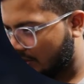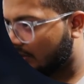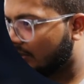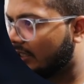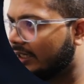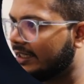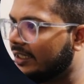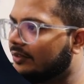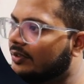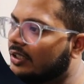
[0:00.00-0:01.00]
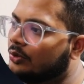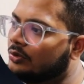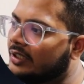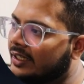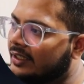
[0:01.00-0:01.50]
Again we'll do the
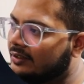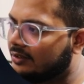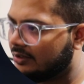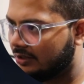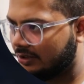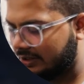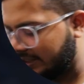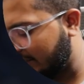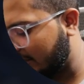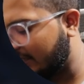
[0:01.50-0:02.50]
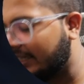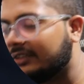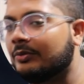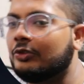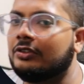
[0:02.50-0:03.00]
ls. Then let's
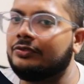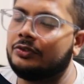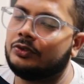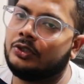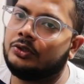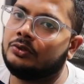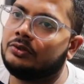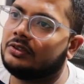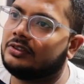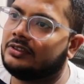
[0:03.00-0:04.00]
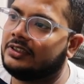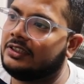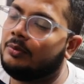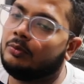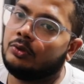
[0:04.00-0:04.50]
suppose if we want to see the
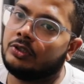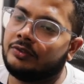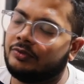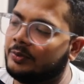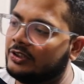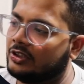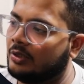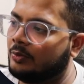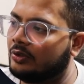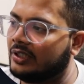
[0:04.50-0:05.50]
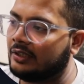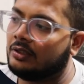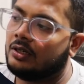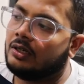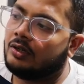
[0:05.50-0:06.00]
more information about that,
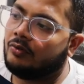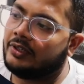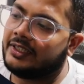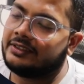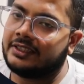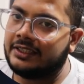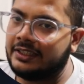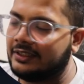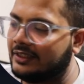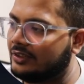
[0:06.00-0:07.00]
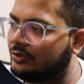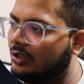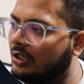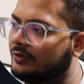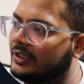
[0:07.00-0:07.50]
what exactly in there. So how
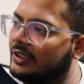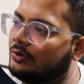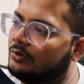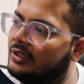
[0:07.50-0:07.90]
we can do that?